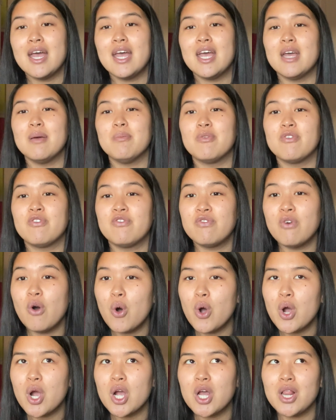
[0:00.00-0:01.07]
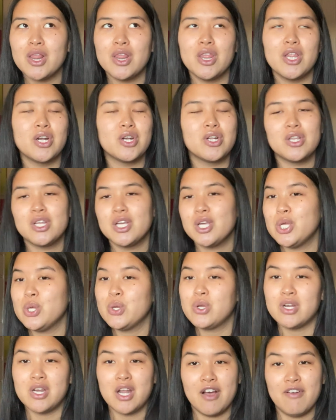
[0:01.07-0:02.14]
And before, literally, you
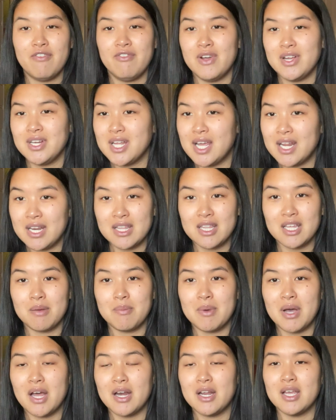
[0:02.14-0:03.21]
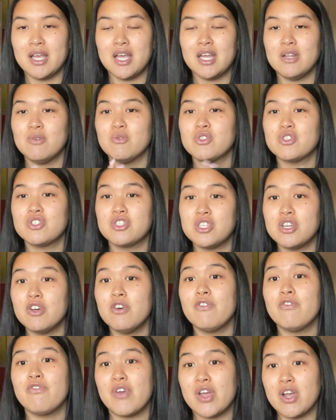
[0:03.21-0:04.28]
could not find anything about it, and it was
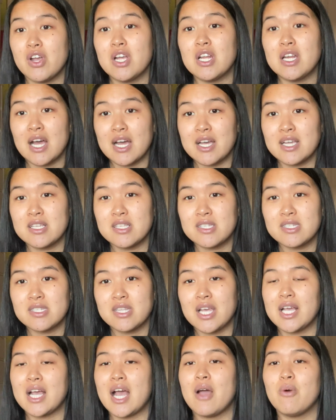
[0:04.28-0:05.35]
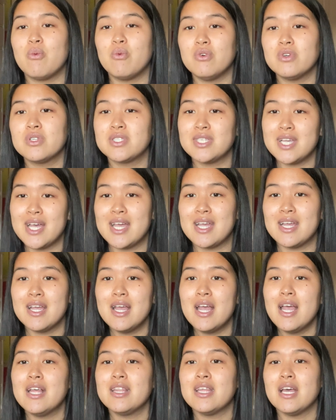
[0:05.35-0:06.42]
still very nice. Like, I will say
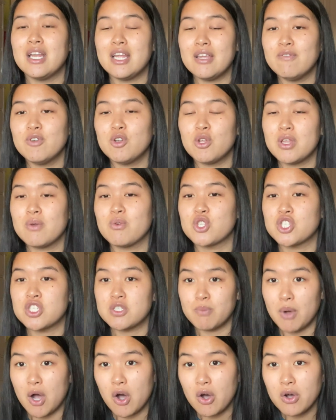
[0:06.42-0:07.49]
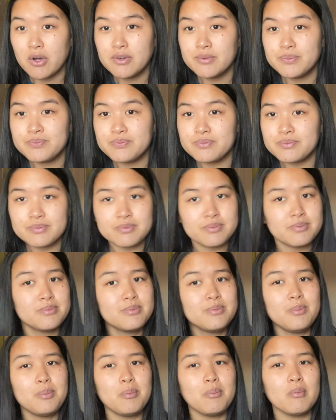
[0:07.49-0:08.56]
that even though they were small,
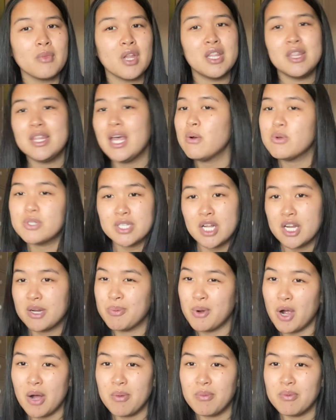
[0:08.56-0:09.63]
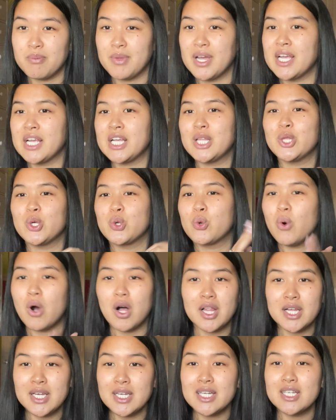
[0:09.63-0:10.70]
that was not a problem. Like, the
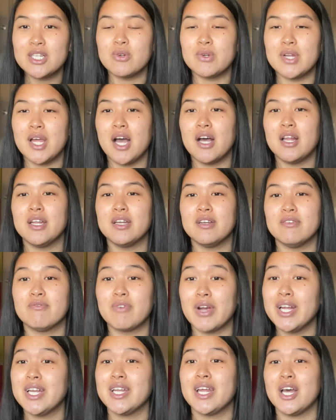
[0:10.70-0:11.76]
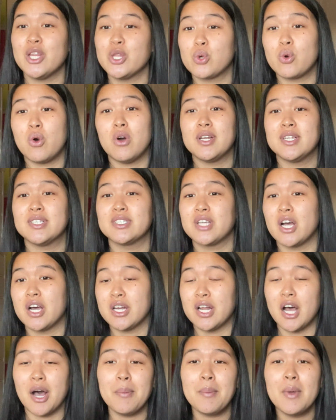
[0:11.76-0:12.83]
quality didn't go down, and right now, the quality has
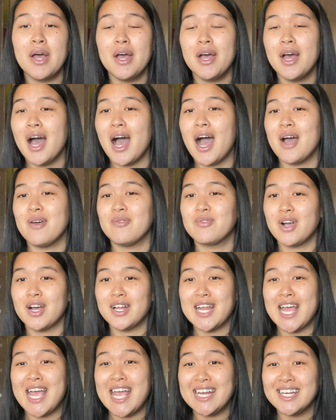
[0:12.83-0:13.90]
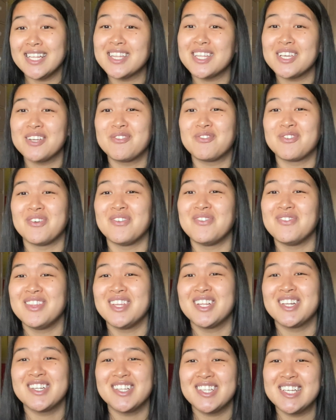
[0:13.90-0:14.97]
gone up. I've gotten anything from
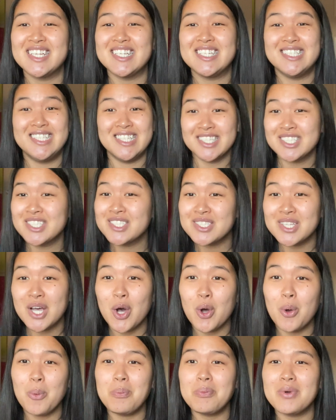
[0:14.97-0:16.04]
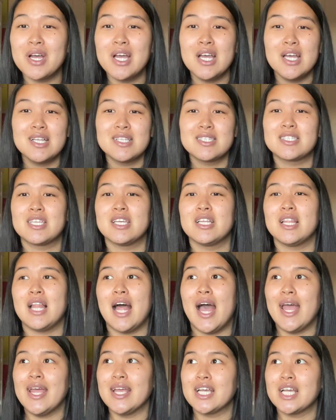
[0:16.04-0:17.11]
literally dish soap to,
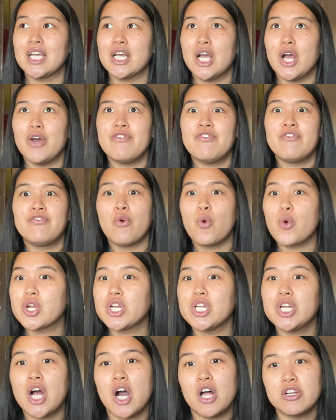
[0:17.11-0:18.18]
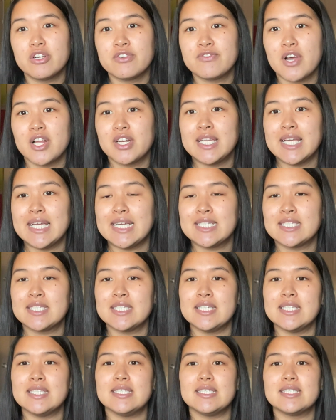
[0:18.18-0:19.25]
like, $40
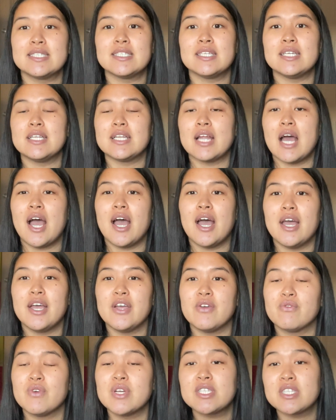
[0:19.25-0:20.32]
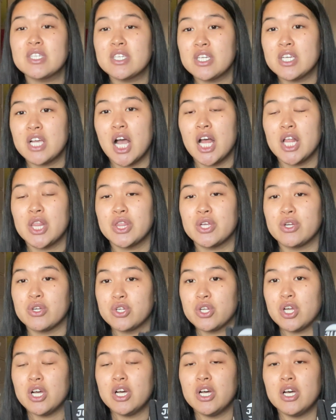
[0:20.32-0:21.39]
foundations, and I recently got
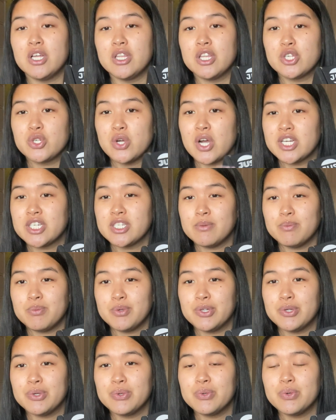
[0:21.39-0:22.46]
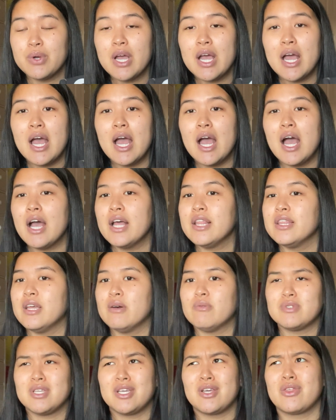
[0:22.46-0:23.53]
the dry shampoo
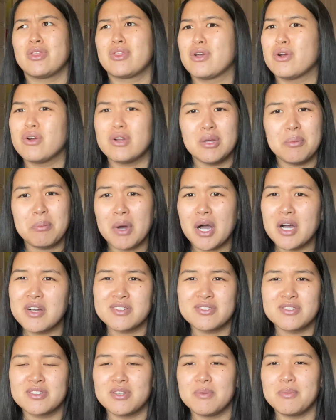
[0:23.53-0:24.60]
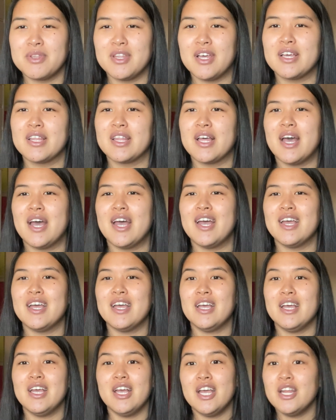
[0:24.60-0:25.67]
that was, like, $30 or something like that,
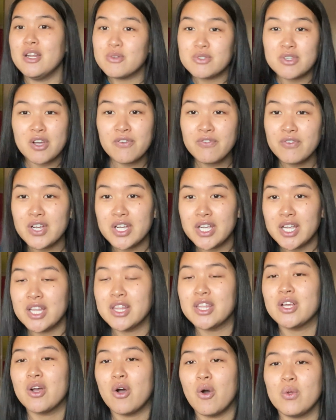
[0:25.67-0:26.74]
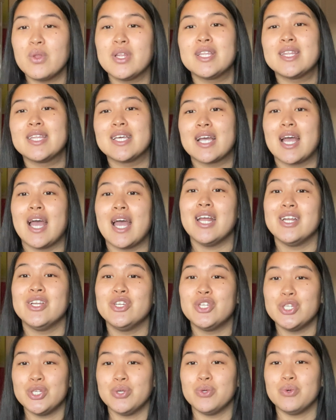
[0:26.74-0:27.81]
and it was all free, and the only thing I to
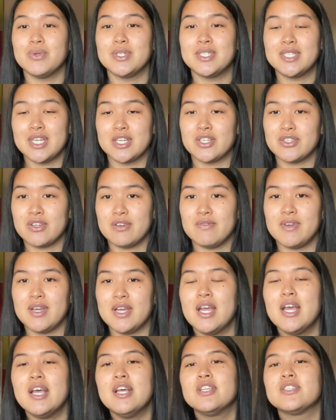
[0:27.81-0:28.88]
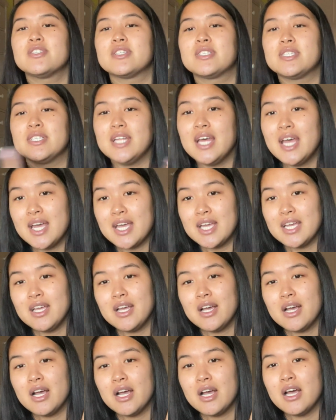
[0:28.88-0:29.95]
do was take a survey. So today,
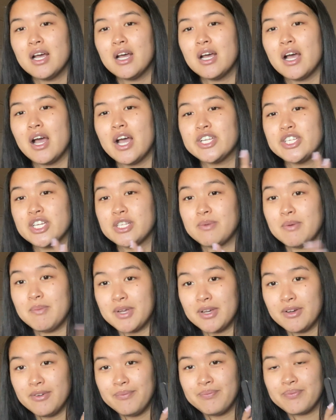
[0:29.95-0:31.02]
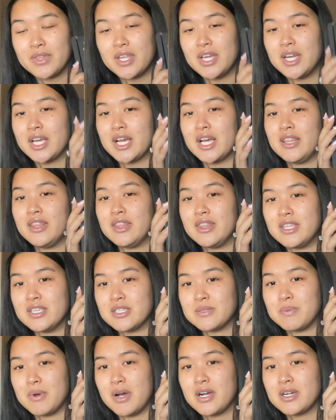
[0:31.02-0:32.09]
I checked my mail and I got
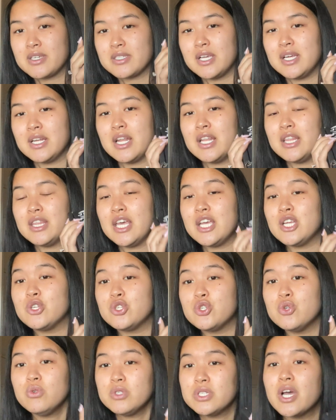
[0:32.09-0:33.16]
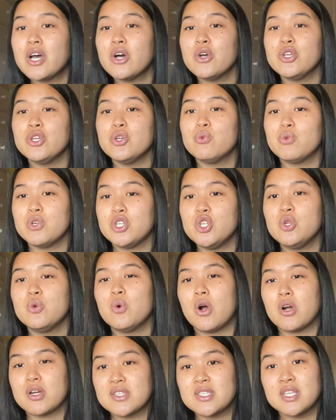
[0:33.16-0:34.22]
this box, and they do tell you when you
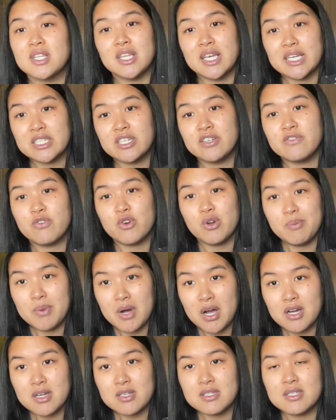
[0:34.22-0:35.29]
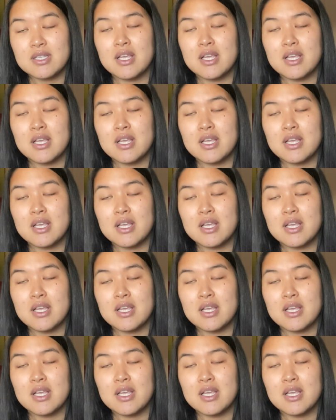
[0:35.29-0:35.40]
are selected for a box,